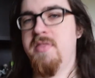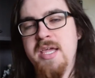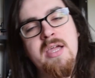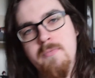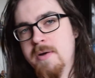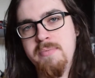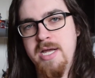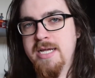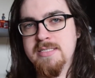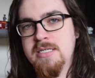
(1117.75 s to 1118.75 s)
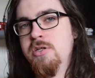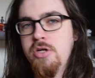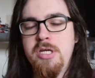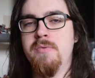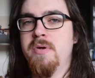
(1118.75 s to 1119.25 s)
in one place,
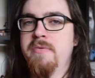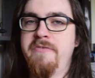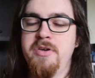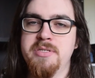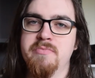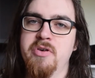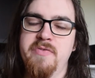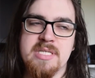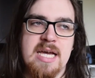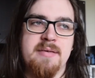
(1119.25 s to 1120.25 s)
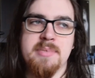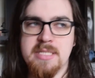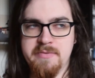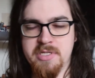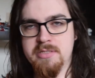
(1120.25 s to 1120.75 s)
including written reviews of movies, games,
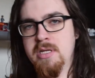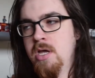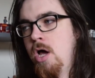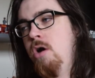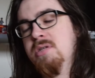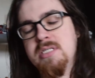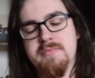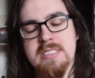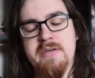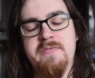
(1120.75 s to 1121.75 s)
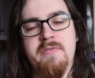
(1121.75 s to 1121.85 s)
TV, all this other stuff.